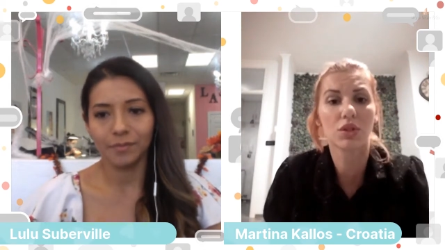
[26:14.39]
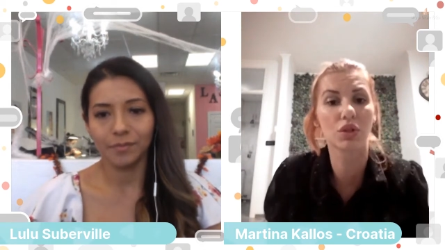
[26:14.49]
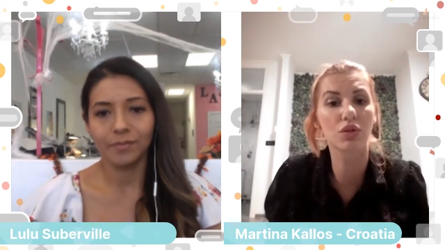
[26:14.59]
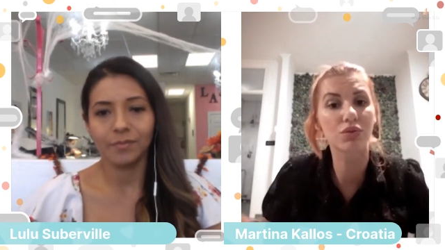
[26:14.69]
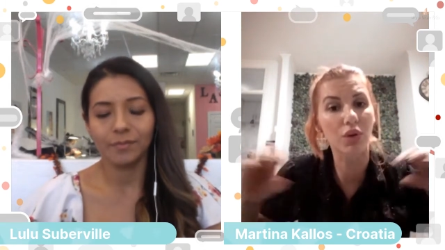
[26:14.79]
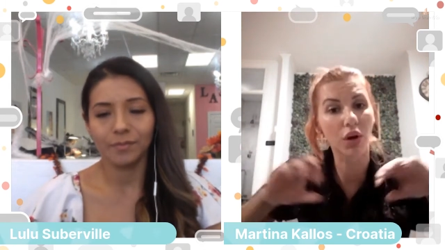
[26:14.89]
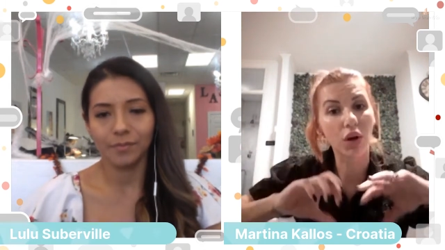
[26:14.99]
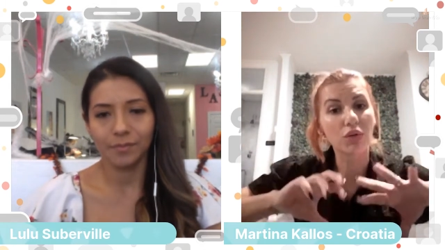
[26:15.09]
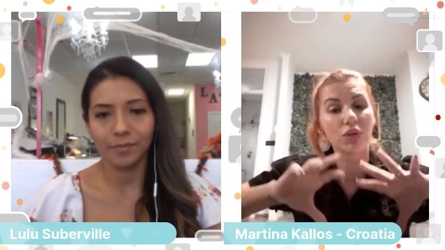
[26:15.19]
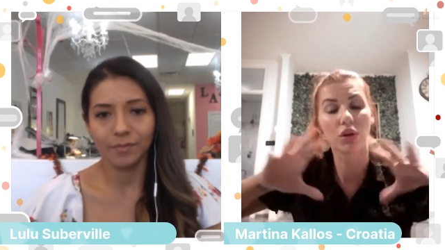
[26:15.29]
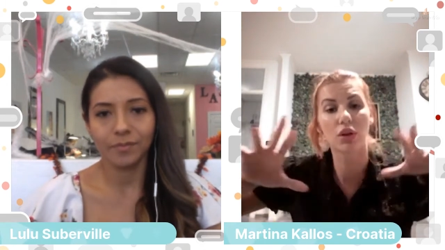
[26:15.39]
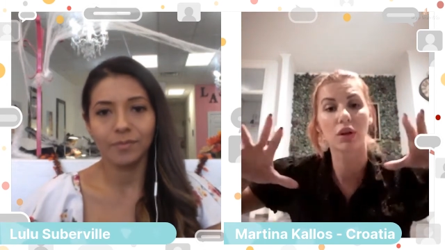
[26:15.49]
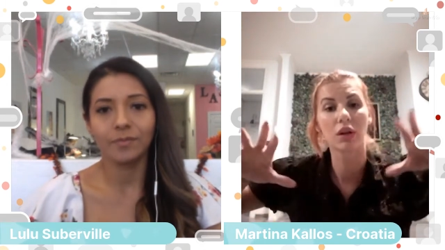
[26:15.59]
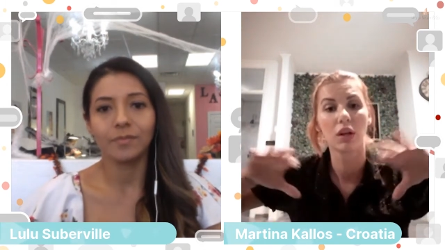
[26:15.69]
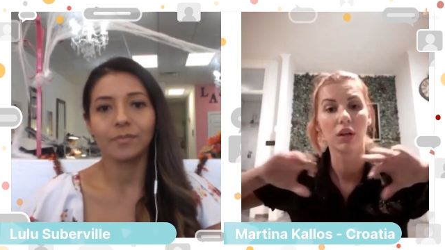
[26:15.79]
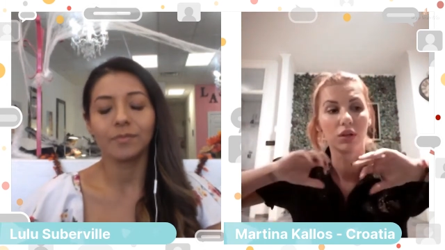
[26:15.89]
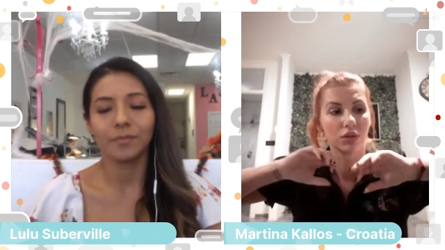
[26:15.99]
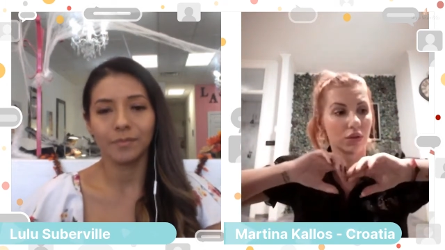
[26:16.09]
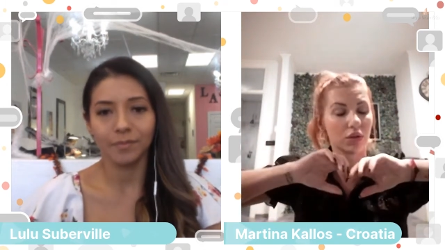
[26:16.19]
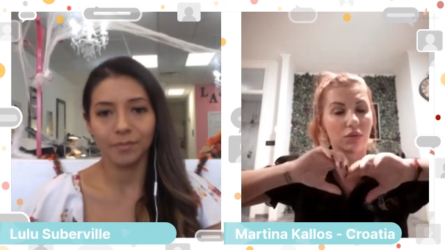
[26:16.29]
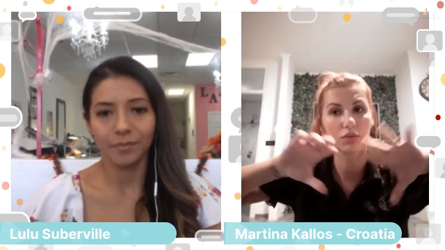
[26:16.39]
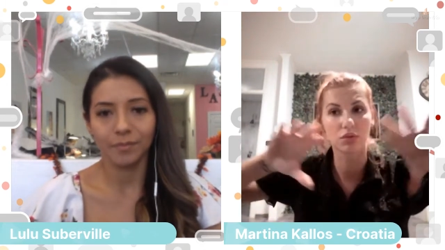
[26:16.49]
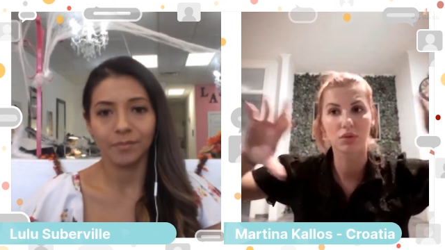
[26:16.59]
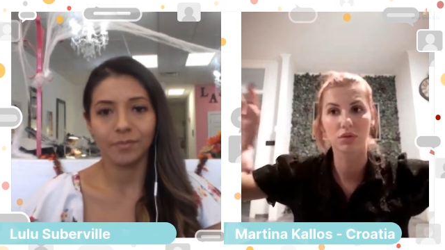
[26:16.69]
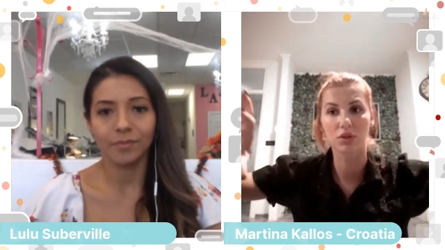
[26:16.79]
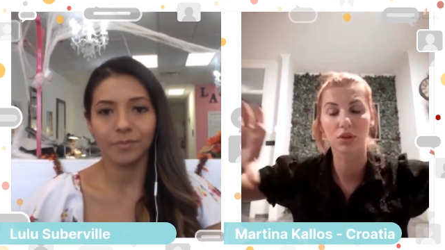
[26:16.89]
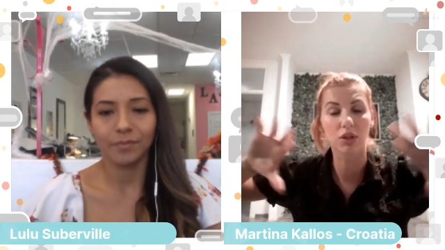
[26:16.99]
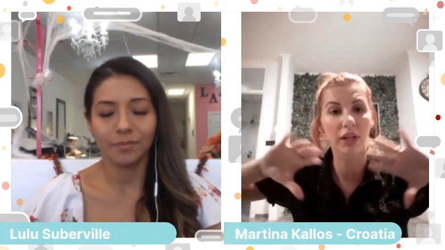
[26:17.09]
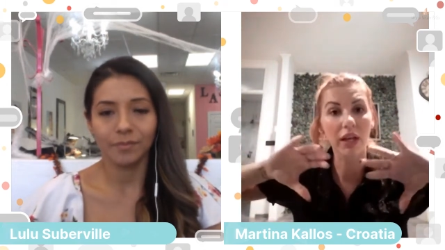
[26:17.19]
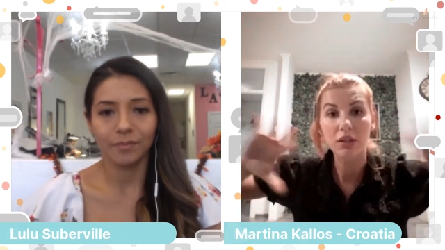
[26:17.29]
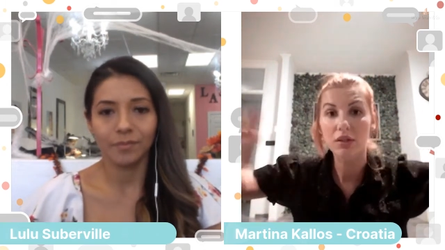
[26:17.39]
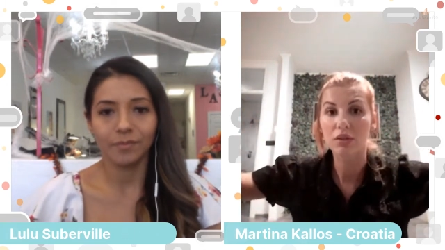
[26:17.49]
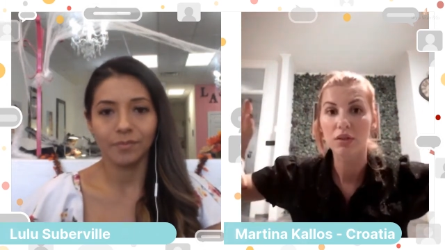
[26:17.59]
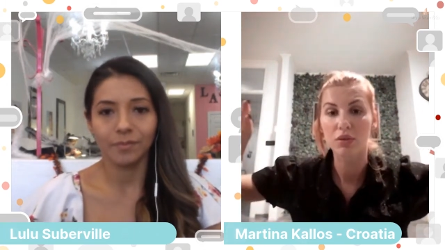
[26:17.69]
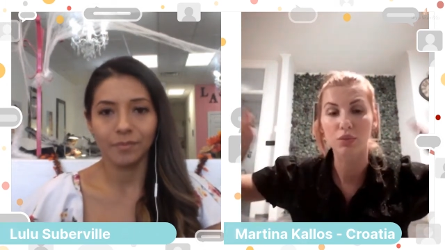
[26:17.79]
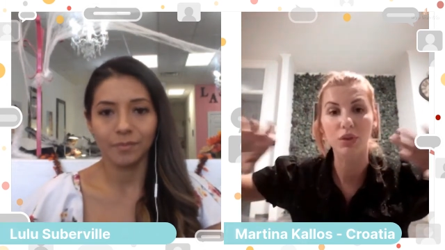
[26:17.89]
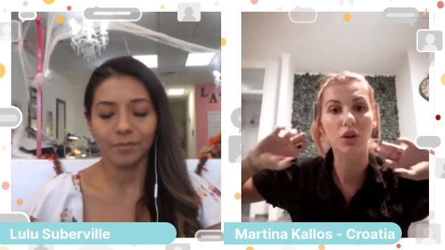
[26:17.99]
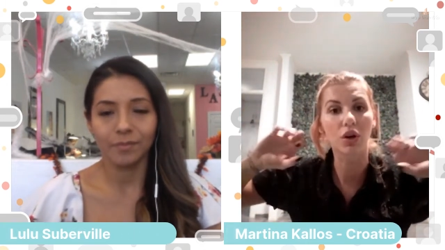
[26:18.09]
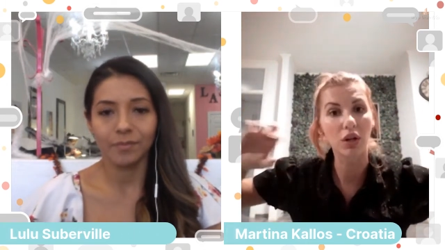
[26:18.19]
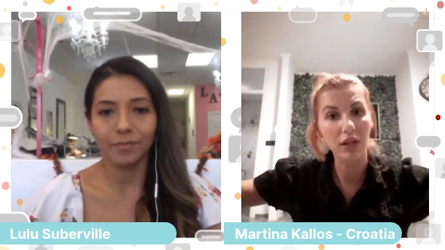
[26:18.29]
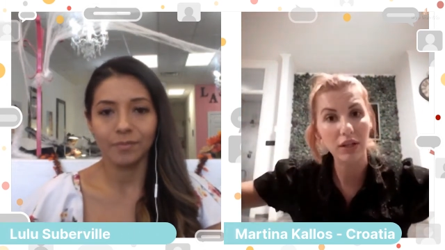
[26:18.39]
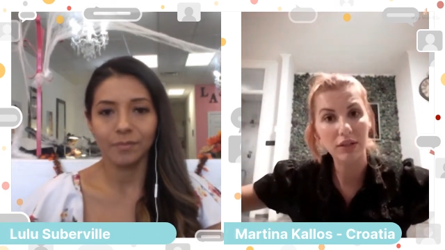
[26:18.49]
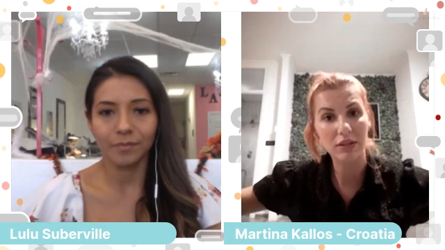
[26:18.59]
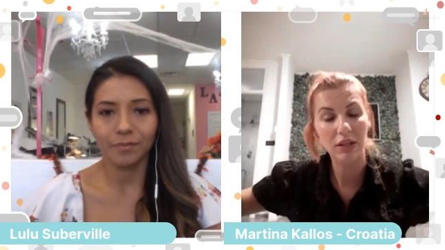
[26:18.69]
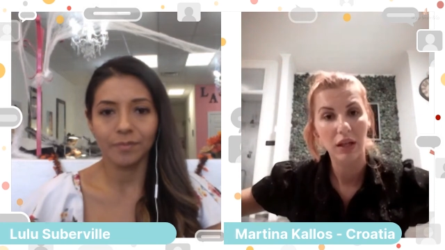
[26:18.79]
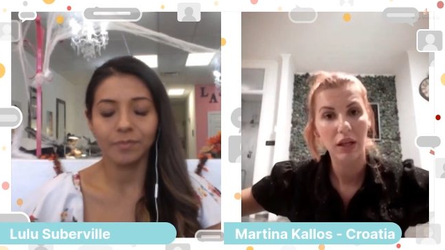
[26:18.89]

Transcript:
Speaker 1: to grow your, you know, to connect with colleagues.